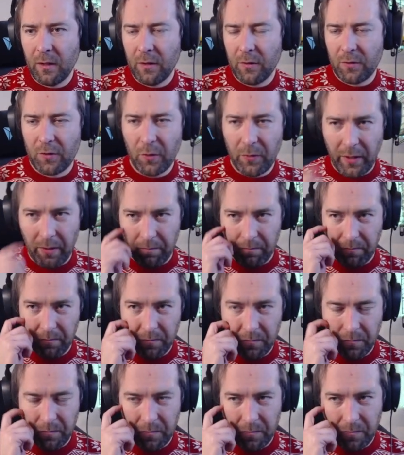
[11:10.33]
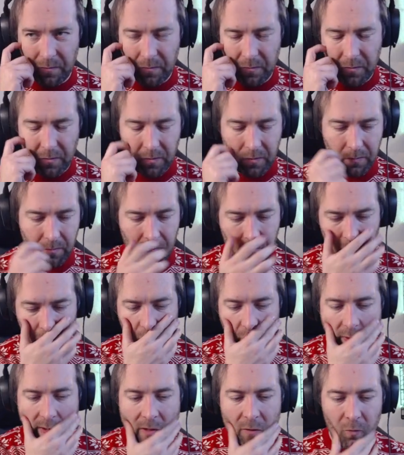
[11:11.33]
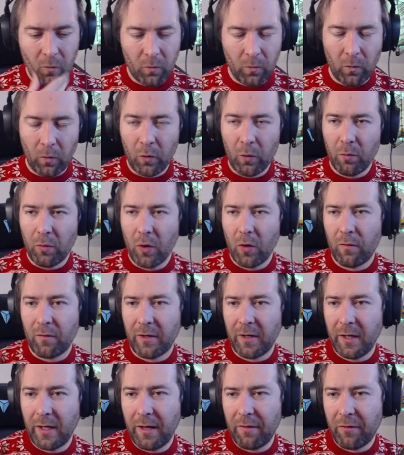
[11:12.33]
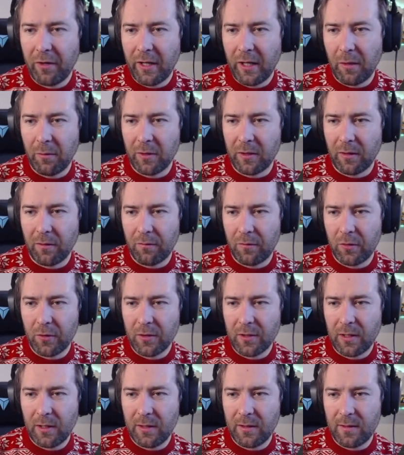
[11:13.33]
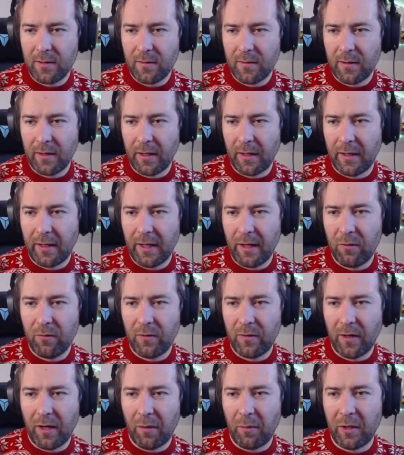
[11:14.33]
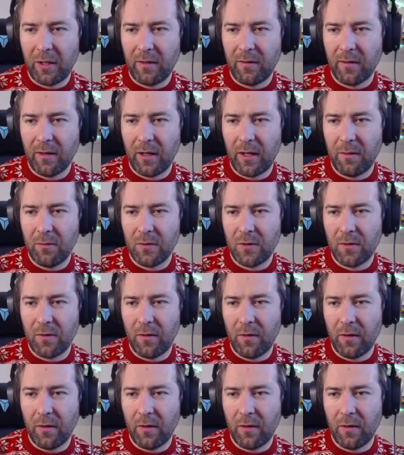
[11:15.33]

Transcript: So yeah, we need to loop over every element in the first list and count how many times